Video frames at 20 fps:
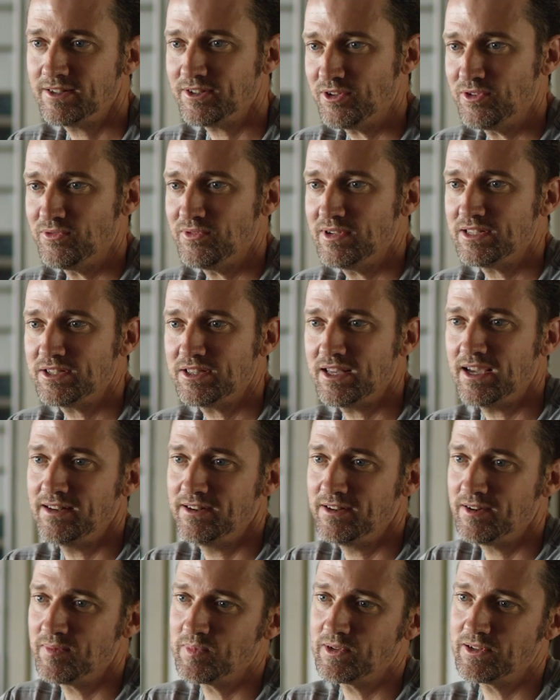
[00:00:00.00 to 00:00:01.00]
you reach that
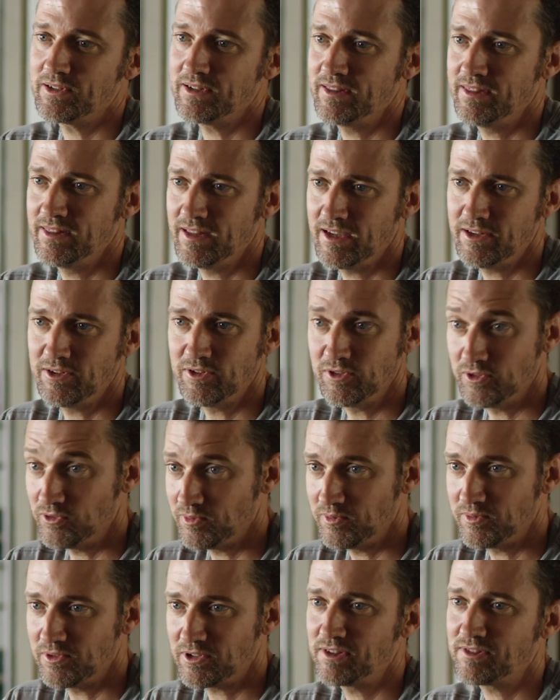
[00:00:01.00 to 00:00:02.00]
number, and then
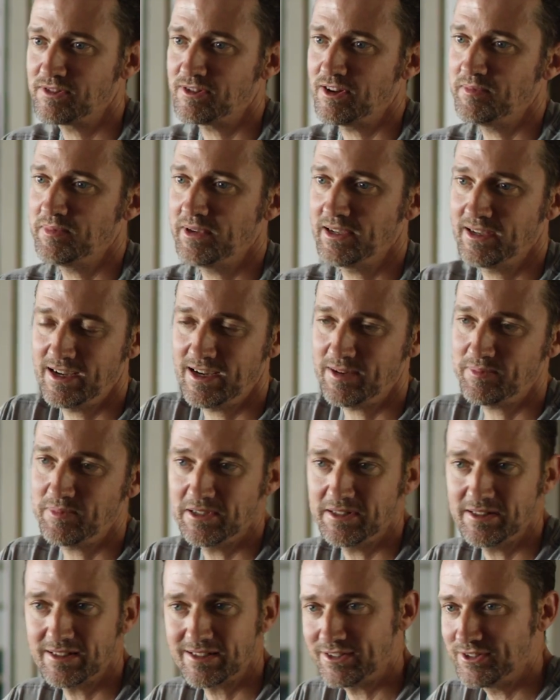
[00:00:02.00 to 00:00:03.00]
you can start being happy.
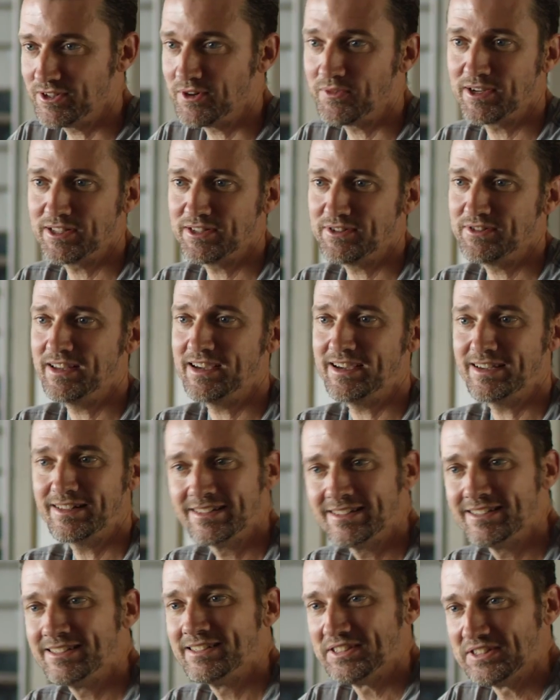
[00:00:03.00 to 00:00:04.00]
Like, you don't want to do that.
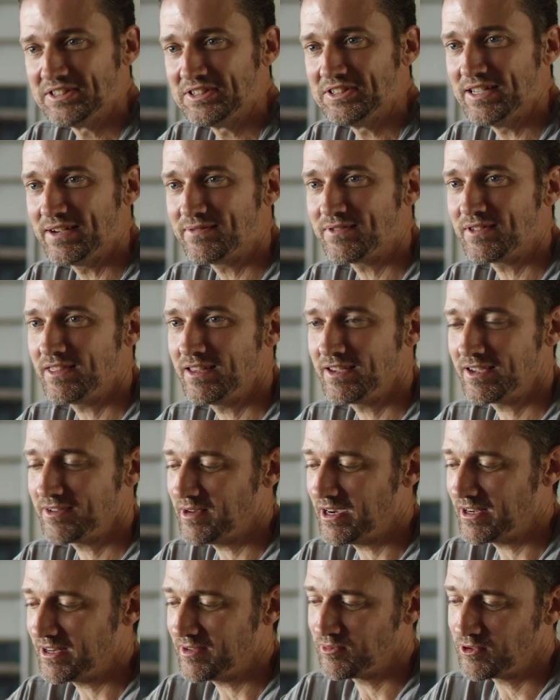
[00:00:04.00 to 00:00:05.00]
You have to think
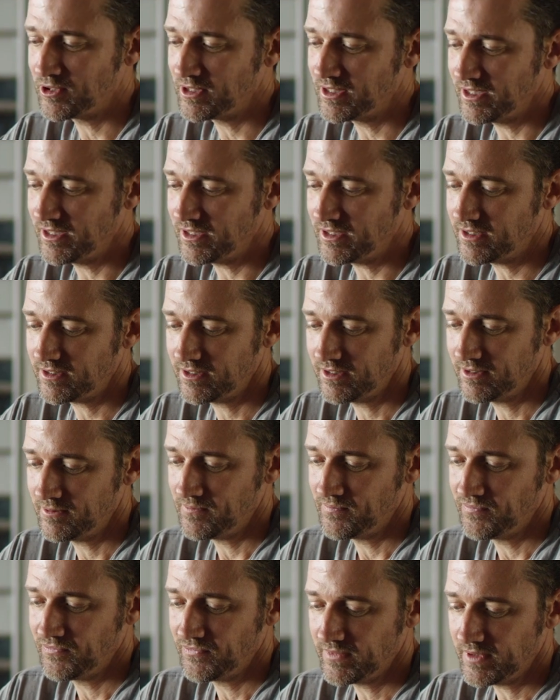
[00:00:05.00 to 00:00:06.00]
about it more like,
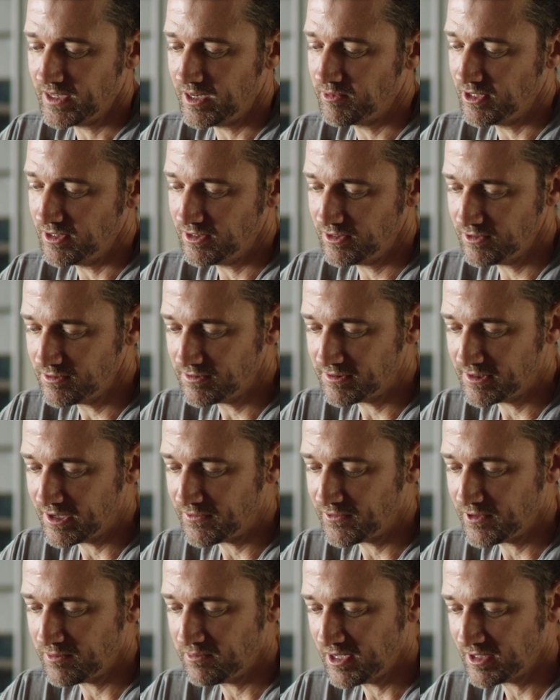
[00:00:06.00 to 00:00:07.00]
I'm going to do
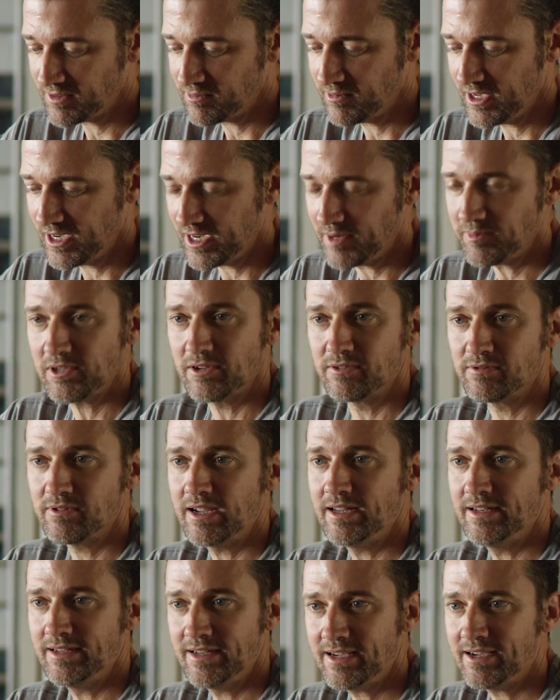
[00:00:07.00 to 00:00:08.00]
stuff that makes me happier
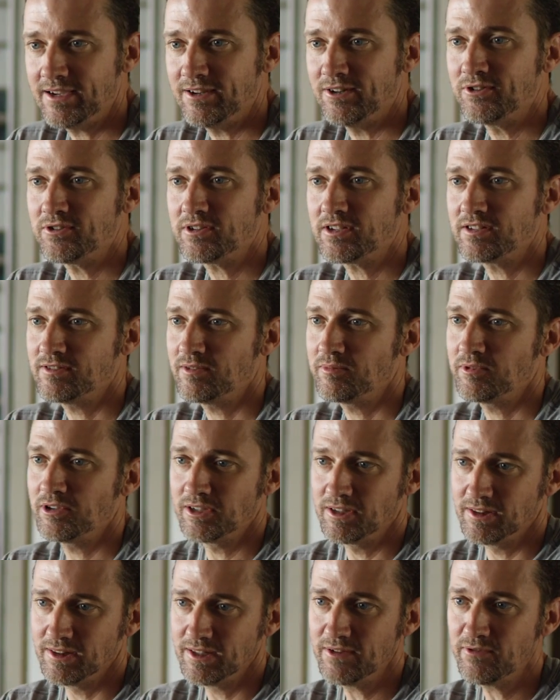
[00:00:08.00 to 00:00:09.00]
right now because I'm going
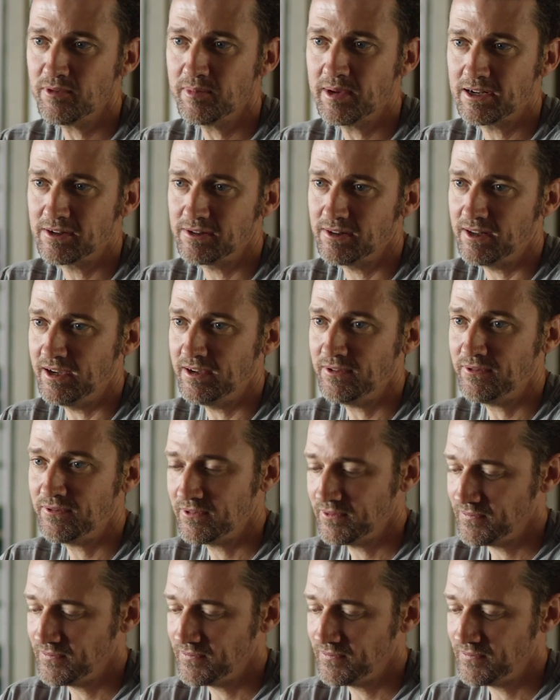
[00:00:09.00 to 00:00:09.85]
to live a better life,